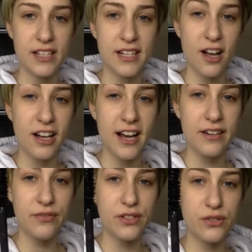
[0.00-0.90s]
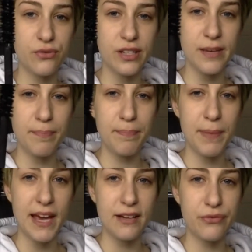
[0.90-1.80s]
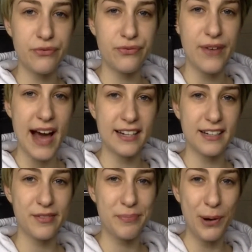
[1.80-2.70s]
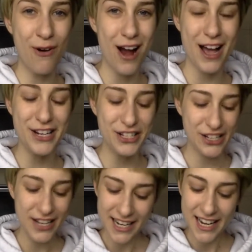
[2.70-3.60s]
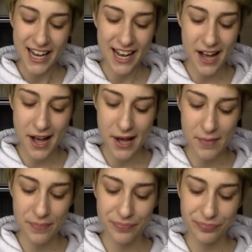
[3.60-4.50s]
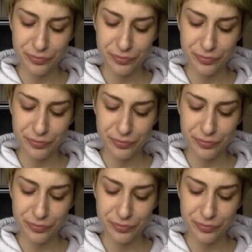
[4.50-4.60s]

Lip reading: It's got kind of this really big fat brush, and